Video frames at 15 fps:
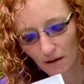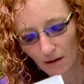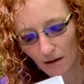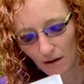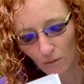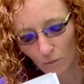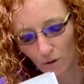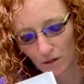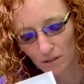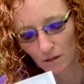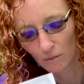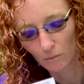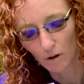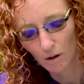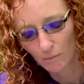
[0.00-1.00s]
It works on
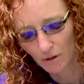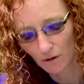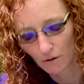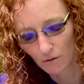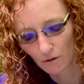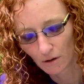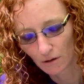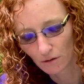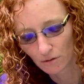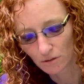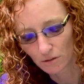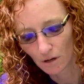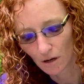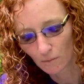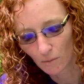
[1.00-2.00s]
barbecue grills,
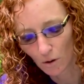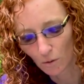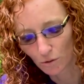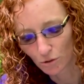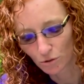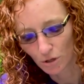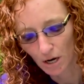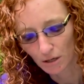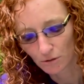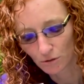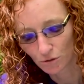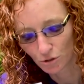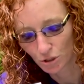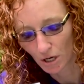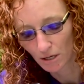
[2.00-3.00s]
lawnmowers,
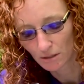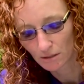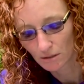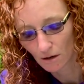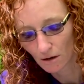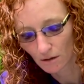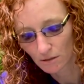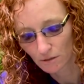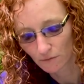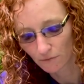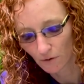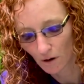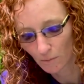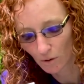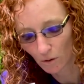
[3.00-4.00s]
tractors, chainsaws,
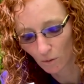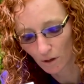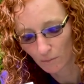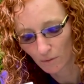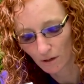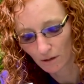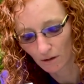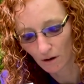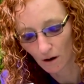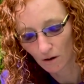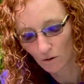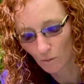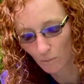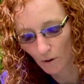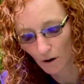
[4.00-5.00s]
farm equipment,
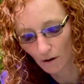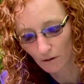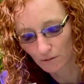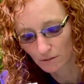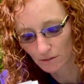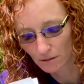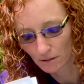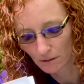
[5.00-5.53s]
auto parts,